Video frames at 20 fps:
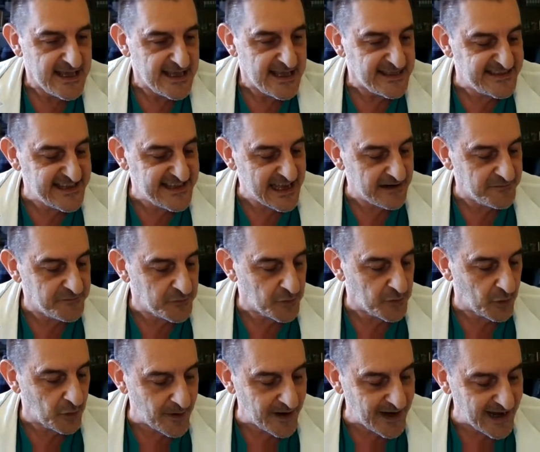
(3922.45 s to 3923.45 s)
Therefore,
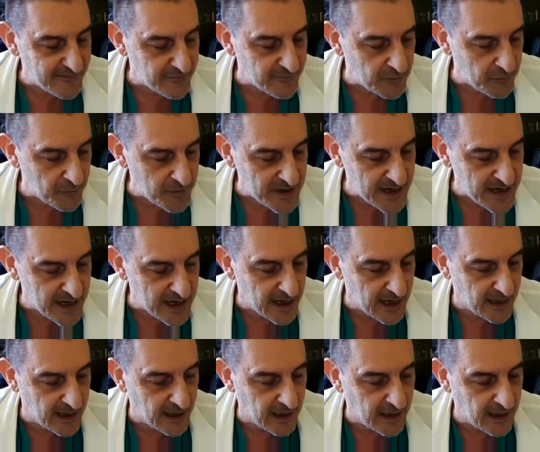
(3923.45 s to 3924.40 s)
whenever we